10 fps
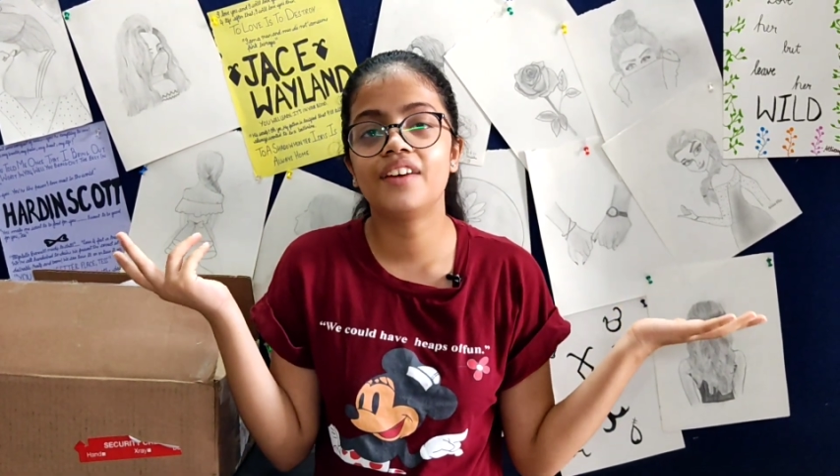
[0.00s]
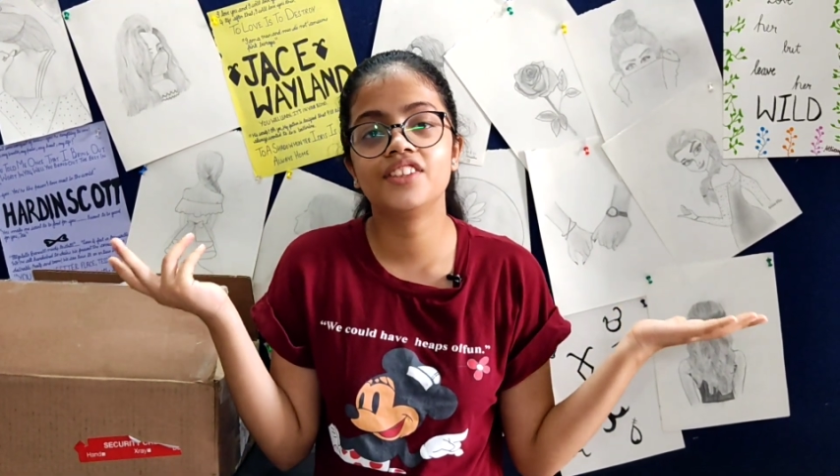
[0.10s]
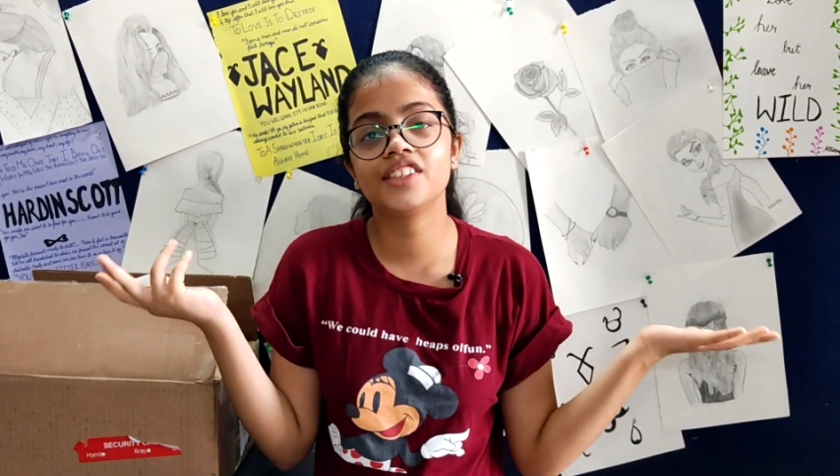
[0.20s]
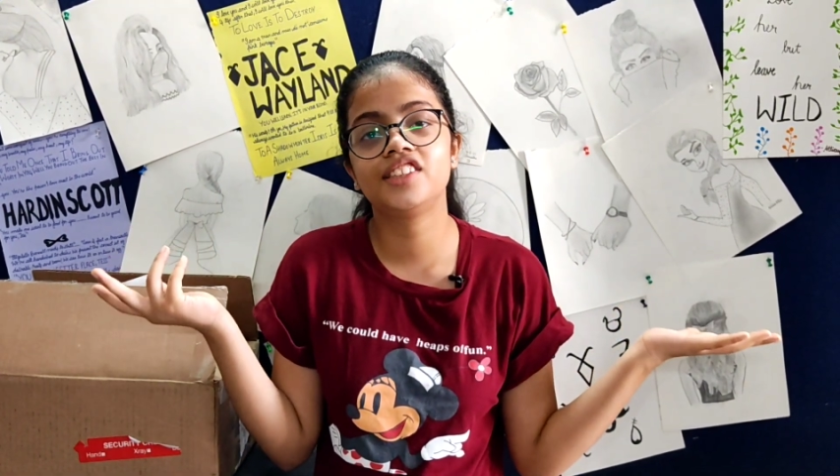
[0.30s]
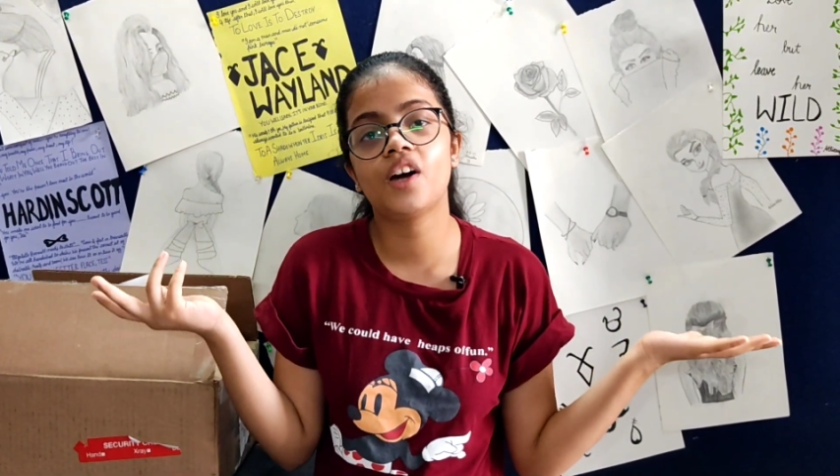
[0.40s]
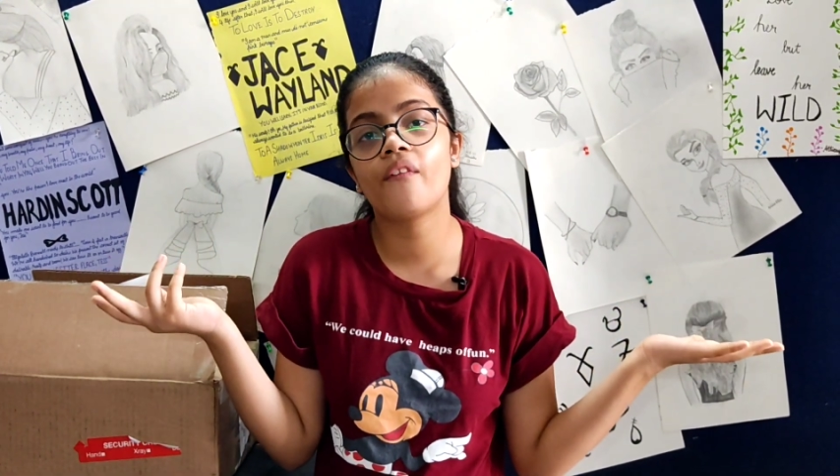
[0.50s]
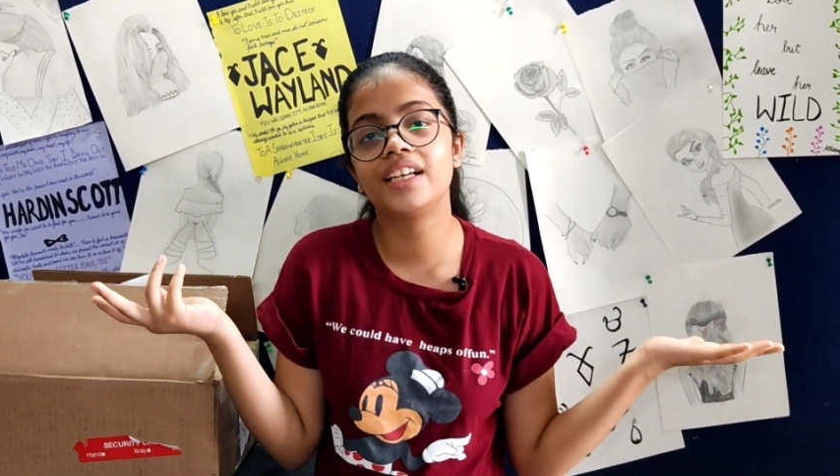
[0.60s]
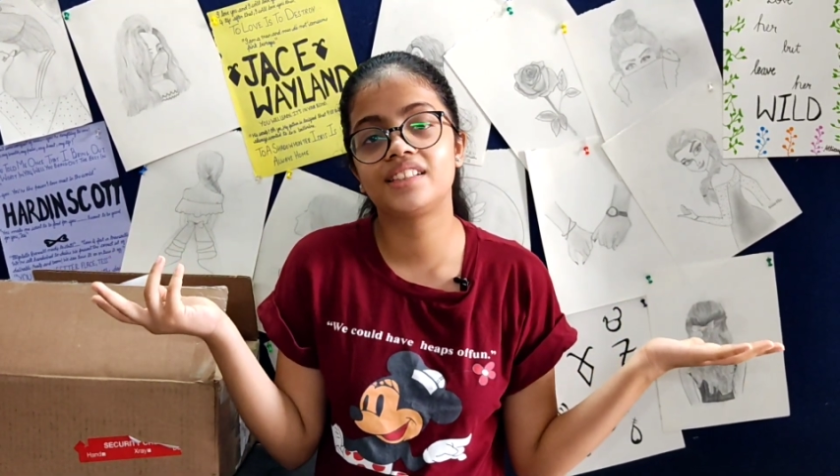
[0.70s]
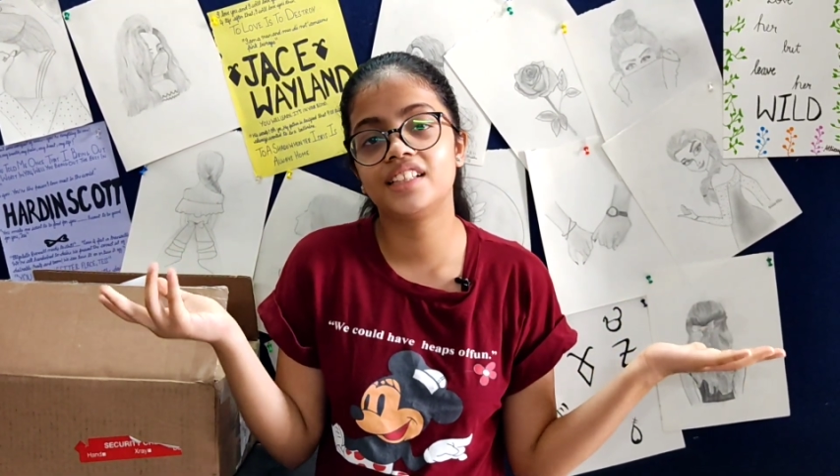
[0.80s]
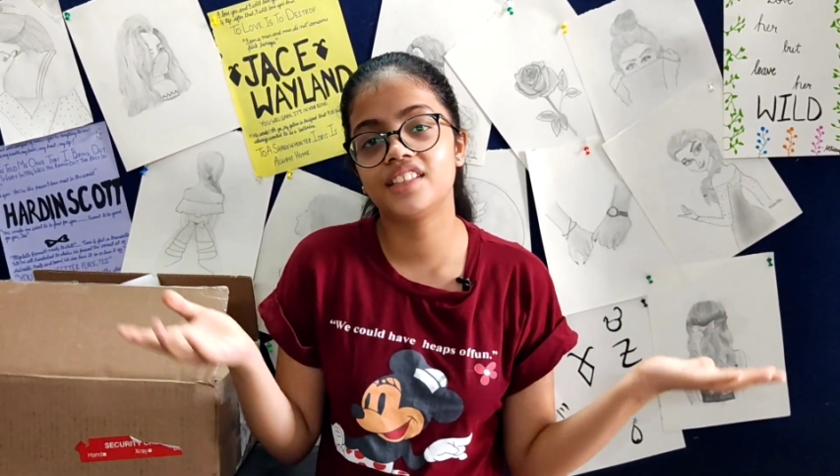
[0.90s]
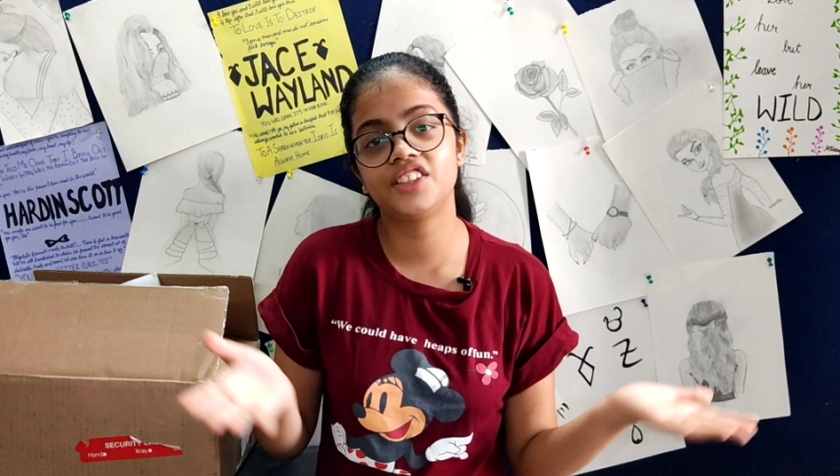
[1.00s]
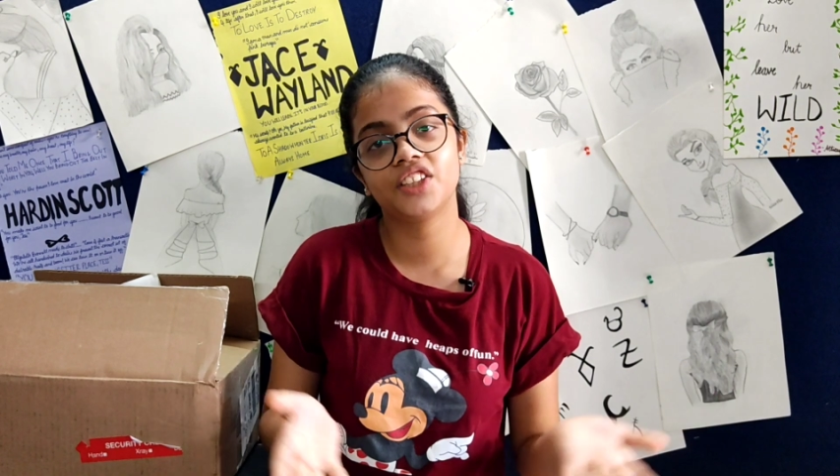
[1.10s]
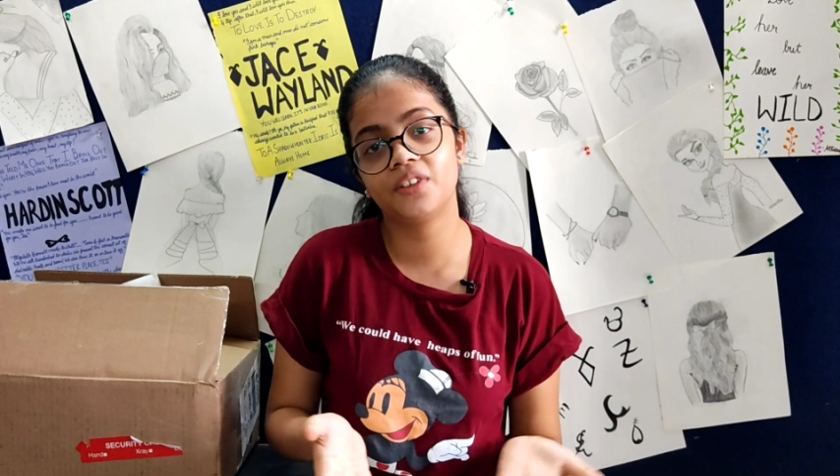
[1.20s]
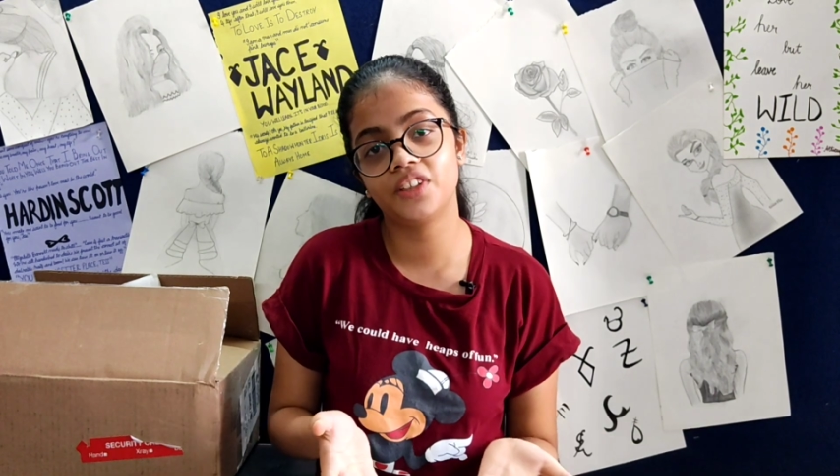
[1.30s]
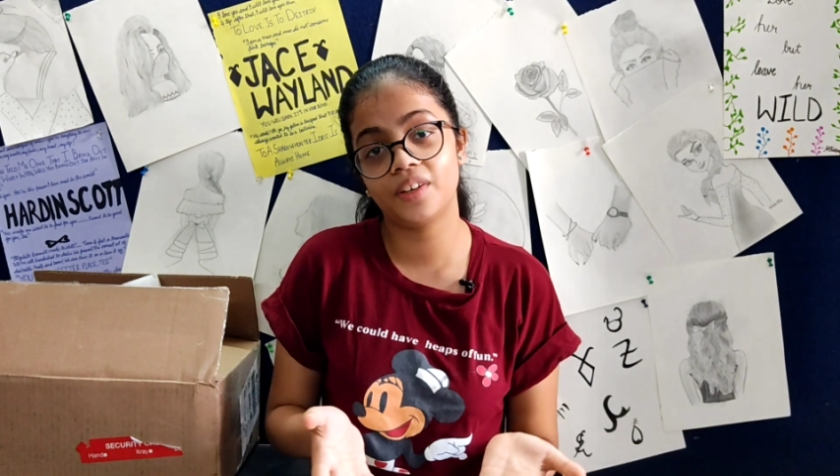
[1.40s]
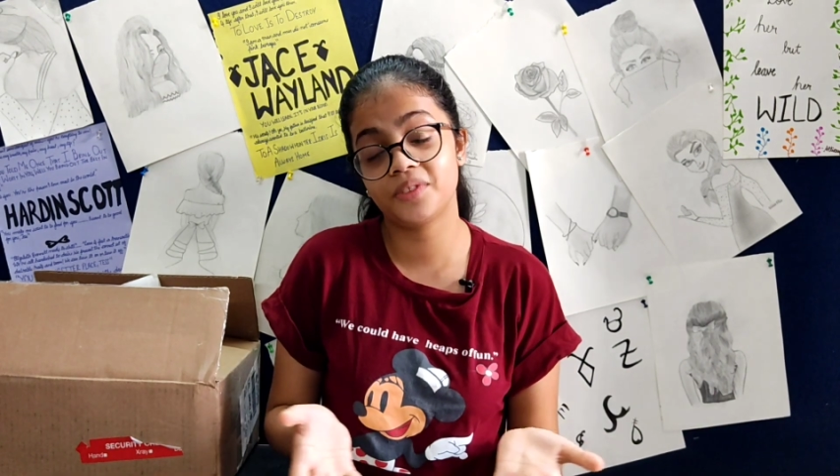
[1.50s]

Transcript: was just so restless. I told you,